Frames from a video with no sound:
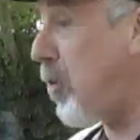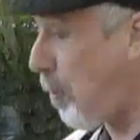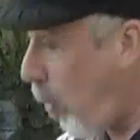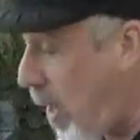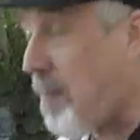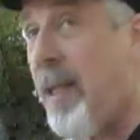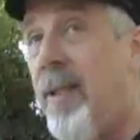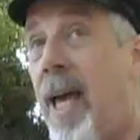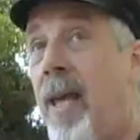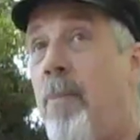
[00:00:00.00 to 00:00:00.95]

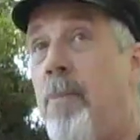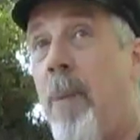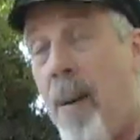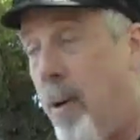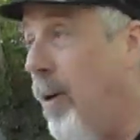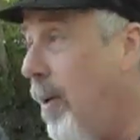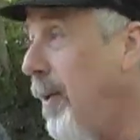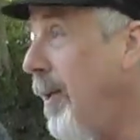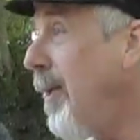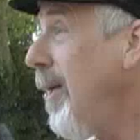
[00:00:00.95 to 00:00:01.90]
disappointment and bummer,
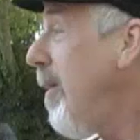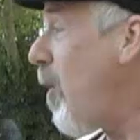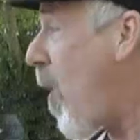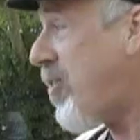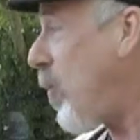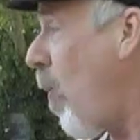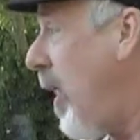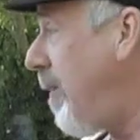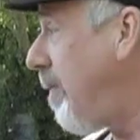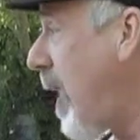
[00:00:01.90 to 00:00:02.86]
there wasn't
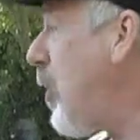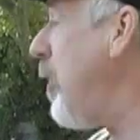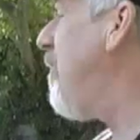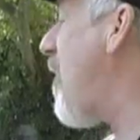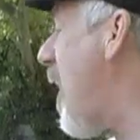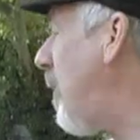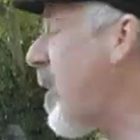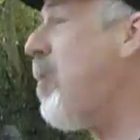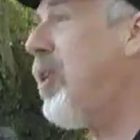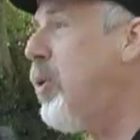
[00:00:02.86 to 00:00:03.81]
one. I couldn't find one.
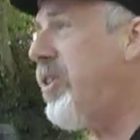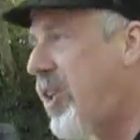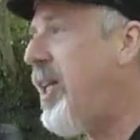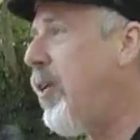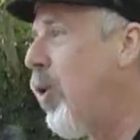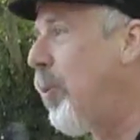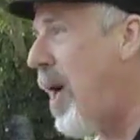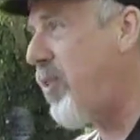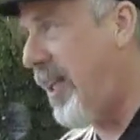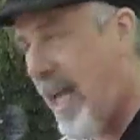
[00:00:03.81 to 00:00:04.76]
So I was going to do a study group. Right?
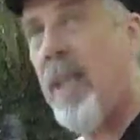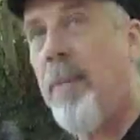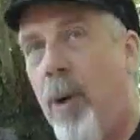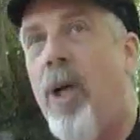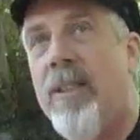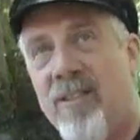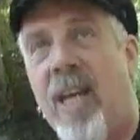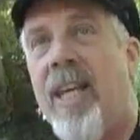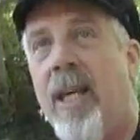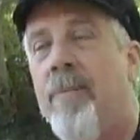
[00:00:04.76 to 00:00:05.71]
I was going to get the book and
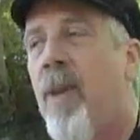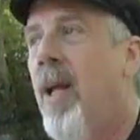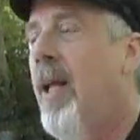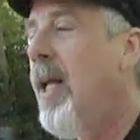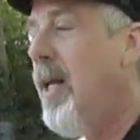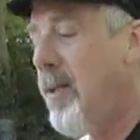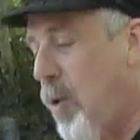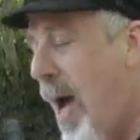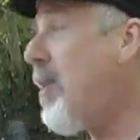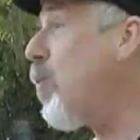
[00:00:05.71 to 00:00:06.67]
study it.
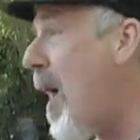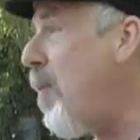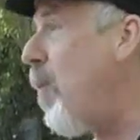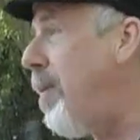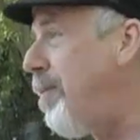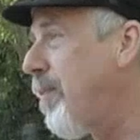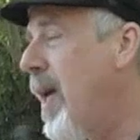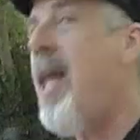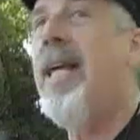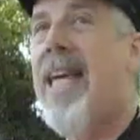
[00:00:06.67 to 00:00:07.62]
So I had to write
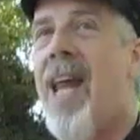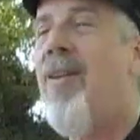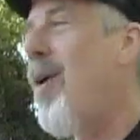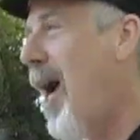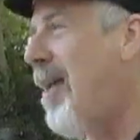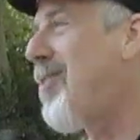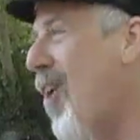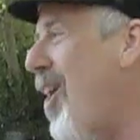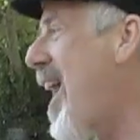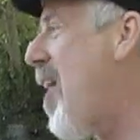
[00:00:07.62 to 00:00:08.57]
And again, I
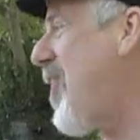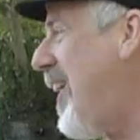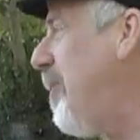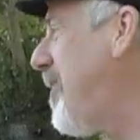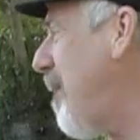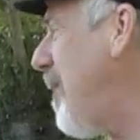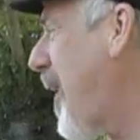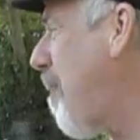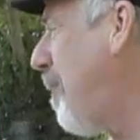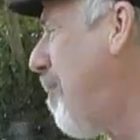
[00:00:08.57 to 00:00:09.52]
started out thinking it would take me a
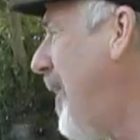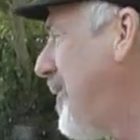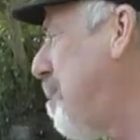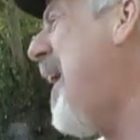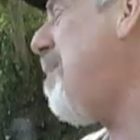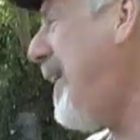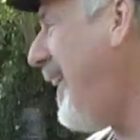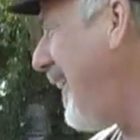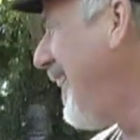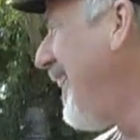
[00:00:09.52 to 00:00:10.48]
couple months, maybe,
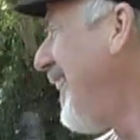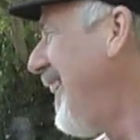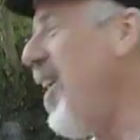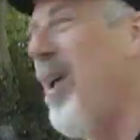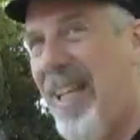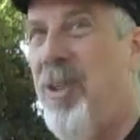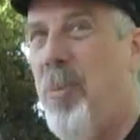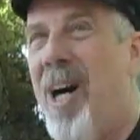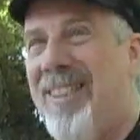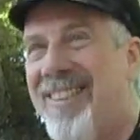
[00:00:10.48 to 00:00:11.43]
you know, like two
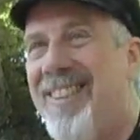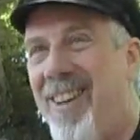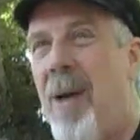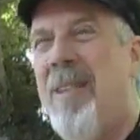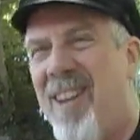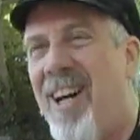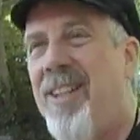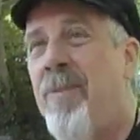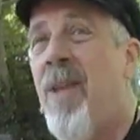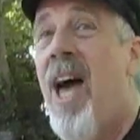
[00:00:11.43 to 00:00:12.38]
months, you know, and I'd be
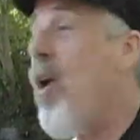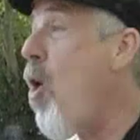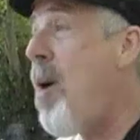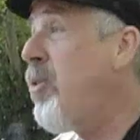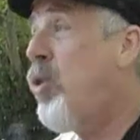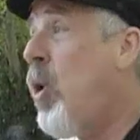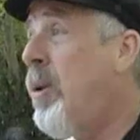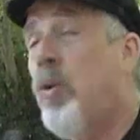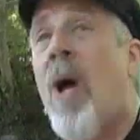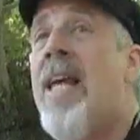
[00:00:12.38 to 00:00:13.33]
done. And all I was doing
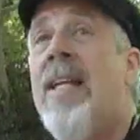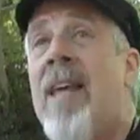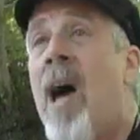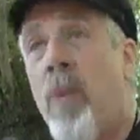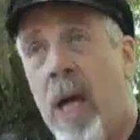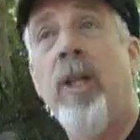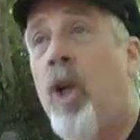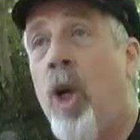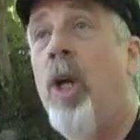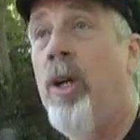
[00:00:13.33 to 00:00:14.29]
was writing down what I
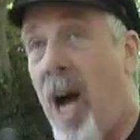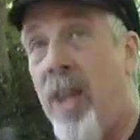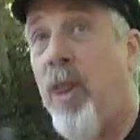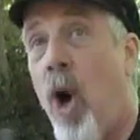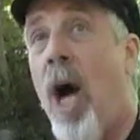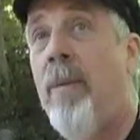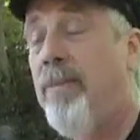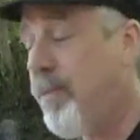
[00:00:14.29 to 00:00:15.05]
learned, I thought.